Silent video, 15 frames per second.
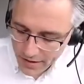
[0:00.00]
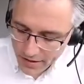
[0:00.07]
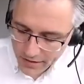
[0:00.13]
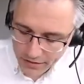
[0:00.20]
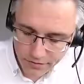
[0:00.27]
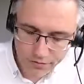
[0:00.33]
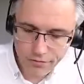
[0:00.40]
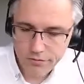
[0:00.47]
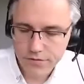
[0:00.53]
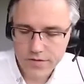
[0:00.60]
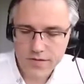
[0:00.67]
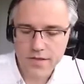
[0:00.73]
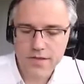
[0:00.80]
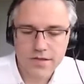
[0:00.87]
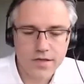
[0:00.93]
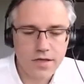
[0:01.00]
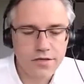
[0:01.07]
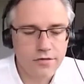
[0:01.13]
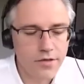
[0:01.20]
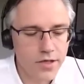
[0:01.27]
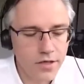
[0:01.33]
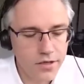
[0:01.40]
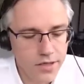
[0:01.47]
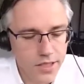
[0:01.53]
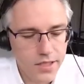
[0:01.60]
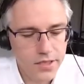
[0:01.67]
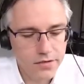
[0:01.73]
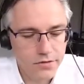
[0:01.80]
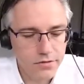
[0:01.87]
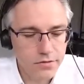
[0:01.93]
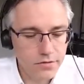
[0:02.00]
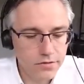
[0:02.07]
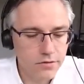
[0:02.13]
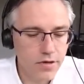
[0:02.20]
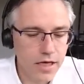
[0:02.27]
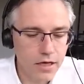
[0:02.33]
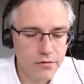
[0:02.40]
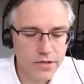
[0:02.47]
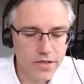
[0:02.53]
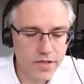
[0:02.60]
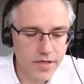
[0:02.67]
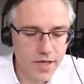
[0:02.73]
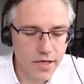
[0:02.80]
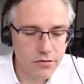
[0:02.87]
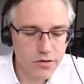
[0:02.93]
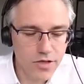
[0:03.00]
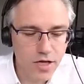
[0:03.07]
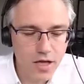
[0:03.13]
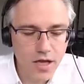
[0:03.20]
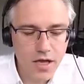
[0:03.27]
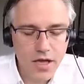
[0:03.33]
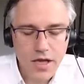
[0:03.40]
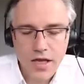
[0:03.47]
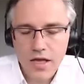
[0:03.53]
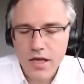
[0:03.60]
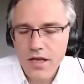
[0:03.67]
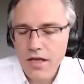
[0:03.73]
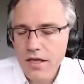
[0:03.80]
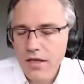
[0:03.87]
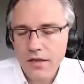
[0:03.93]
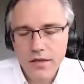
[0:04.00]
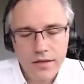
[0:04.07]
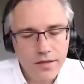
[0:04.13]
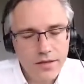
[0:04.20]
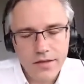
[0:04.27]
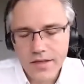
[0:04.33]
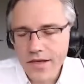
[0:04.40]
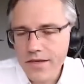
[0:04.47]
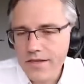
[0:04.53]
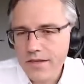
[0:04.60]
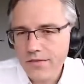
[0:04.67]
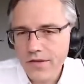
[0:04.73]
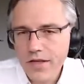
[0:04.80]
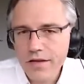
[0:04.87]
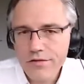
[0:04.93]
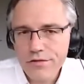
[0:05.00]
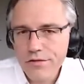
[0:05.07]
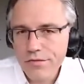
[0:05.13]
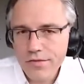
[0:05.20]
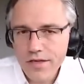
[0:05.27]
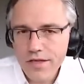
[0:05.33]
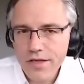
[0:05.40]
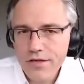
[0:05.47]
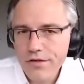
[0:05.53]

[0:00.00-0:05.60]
the courts, etc., are there to carry this out. In the case of a country, you